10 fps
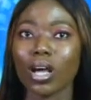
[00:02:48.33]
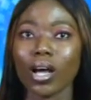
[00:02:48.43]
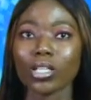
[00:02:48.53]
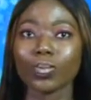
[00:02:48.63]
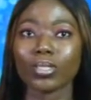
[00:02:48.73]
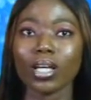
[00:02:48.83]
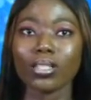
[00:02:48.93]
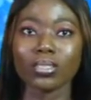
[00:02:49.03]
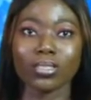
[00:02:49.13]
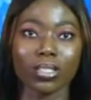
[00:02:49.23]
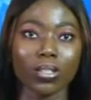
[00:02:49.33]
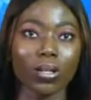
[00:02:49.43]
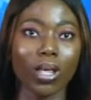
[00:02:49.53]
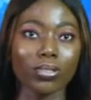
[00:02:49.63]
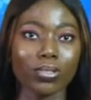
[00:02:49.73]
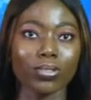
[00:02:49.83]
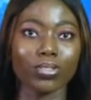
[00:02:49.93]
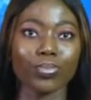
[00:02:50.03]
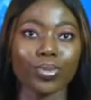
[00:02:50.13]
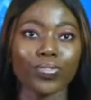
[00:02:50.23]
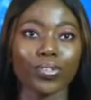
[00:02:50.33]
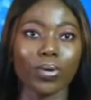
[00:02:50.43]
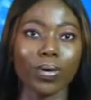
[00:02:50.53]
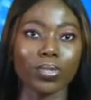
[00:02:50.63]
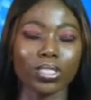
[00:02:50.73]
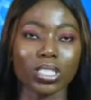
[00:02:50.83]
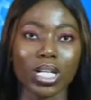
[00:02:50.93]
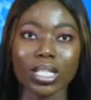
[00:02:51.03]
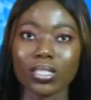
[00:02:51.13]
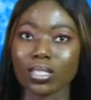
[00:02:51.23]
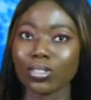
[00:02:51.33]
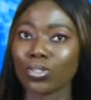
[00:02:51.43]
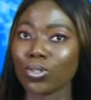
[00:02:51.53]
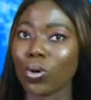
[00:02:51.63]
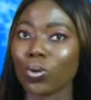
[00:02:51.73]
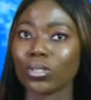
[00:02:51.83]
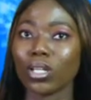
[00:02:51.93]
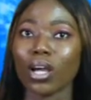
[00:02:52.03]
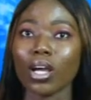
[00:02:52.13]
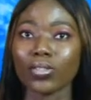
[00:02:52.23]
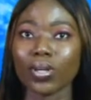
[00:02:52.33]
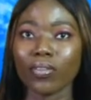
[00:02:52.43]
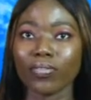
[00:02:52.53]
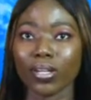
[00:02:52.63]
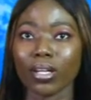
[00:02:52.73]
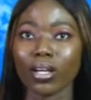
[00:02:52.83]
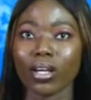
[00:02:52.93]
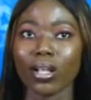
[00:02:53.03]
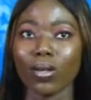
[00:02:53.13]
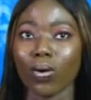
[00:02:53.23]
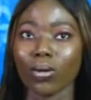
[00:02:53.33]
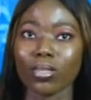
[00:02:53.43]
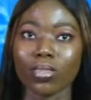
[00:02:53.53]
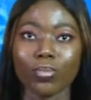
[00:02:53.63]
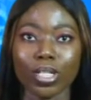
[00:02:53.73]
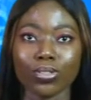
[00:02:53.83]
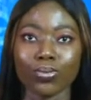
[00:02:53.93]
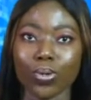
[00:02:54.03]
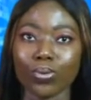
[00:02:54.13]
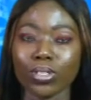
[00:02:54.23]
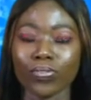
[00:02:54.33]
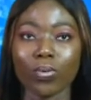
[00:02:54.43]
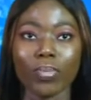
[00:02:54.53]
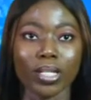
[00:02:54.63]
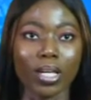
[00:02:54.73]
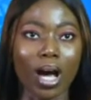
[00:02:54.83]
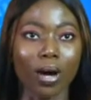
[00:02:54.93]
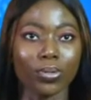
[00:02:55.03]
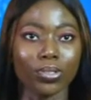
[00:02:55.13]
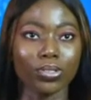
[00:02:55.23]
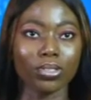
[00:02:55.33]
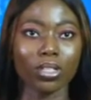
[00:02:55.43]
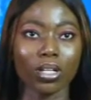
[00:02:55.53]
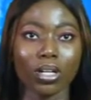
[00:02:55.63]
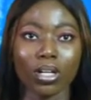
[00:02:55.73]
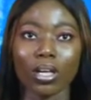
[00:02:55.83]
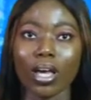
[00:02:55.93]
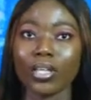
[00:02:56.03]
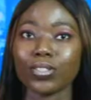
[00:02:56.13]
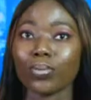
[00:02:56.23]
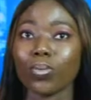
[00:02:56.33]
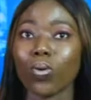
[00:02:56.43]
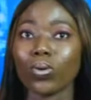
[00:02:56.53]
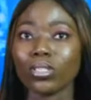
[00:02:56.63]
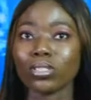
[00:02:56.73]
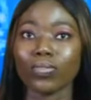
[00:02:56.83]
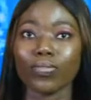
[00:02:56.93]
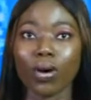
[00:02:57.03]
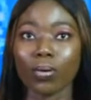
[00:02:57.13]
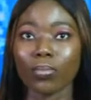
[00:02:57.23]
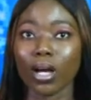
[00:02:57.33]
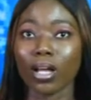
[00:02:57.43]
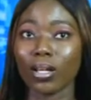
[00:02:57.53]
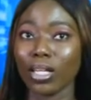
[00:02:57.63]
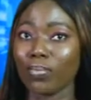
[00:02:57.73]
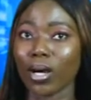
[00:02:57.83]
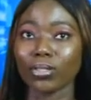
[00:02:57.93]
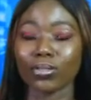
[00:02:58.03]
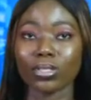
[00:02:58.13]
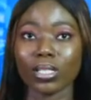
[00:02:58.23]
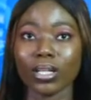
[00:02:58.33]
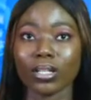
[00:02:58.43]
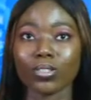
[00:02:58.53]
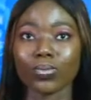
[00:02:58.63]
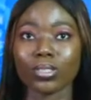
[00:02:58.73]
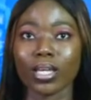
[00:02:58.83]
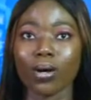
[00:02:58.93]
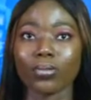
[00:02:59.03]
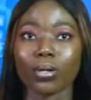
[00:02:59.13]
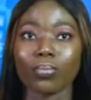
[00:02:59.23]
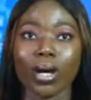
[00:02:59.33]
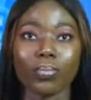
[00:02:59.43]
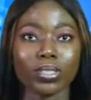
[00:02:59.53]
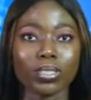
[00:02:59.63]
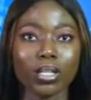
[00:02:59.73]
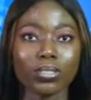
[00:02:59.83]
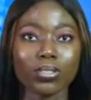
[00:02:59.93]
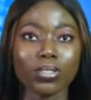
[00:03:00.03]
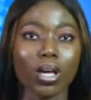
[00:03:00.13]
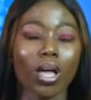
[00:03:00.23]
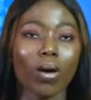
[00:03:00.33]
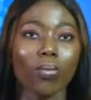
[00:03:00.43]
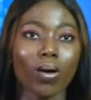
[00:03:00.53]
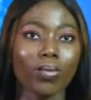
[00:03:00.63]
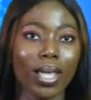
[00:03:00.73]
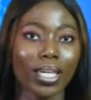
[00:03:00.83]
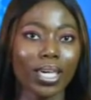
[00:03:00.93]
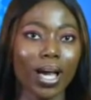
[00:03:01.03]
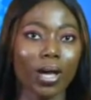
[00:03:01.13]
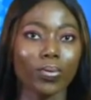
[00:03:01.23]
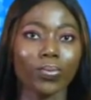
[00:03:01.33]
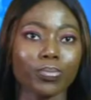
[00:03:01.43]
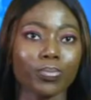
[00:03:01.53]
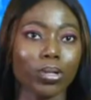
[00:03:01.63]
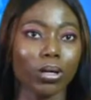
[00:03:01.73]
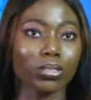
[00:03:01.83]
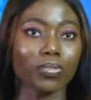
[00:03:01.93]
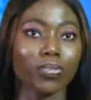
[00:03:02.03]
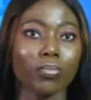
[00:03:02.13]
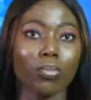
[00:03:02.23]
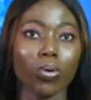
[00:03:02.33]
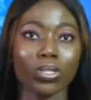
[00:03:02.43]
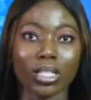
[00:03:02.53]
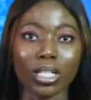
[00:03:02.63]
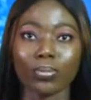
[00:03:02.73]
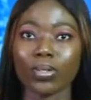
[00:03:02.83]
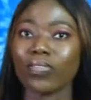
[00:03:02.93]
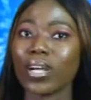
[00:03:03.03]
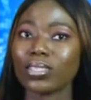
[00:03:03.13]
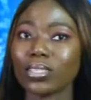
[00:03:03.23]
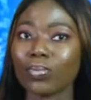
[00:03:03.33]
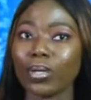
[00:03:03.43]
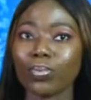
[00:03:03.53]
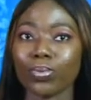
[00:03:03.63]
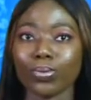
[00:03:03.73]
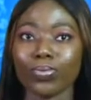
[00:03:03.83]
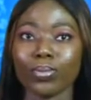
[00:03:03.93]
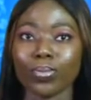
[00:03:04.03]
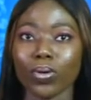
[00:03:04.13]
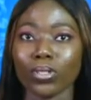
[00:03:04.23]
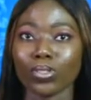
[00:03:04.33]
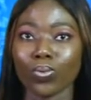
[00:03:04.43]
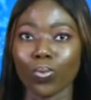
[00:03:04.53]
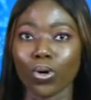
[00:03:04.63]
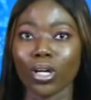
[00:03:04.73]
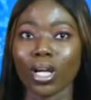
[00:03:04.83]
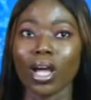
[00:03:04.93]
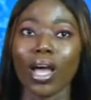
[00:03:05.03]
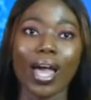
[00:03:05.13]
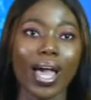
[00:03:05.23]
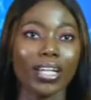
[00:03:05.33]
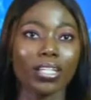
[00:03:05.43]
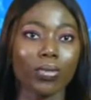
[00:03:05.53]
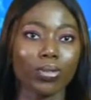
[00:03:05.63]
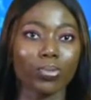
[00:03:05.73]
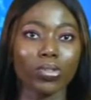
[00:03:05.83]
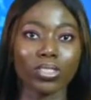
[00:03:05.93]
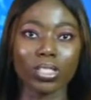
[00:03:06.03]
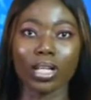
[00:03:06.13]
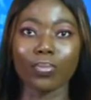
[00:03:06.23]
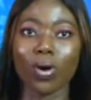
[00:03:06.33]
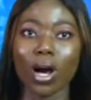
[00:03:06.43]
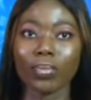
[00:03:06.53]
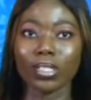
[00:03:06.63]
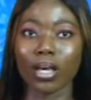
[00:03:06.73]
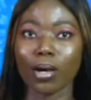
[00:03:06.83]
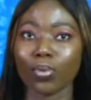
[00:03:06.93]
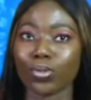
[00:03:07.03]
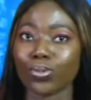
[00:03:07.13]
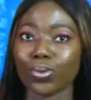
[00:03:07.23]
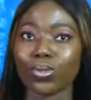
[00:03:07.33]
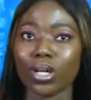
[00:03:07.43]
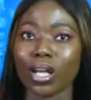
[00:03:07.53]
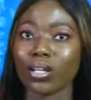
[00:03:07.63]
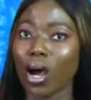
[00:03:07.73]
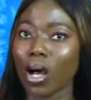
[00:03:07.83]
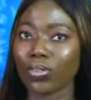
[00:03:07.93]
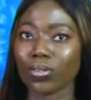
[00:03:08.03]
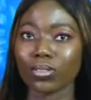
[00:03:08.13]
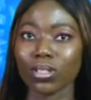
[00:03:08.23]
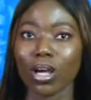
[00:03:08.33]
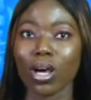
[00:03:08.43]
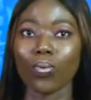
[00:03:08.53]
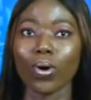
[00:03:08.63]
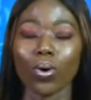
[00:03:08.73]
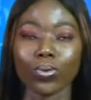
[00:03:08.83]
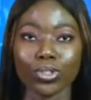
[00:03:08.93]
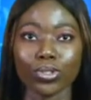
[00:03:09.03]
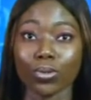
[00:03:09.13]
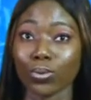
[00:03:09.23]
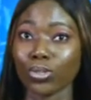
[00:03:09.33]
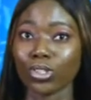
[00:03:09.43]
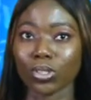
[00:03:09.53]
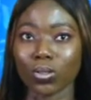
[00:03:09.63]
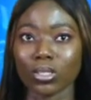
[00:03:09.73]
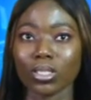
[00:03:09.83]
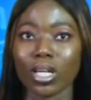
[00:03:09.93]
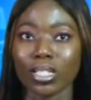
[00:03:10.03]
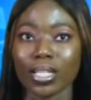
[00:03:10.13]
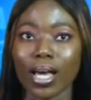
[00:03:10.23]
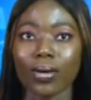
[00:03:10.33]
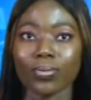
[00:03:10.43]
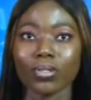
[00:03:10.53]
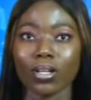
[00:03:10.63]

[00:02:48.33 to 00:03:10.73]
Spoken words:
as protesters in clusters moved around the state and stalled traffic along the major roads for many hours. Entry points from Ibadan to Lagos was held up by protesters, while Lekki Highway blocked from morning, preventing people from going to work, and the Murtala Mohammed Airport Road and others were also shut down.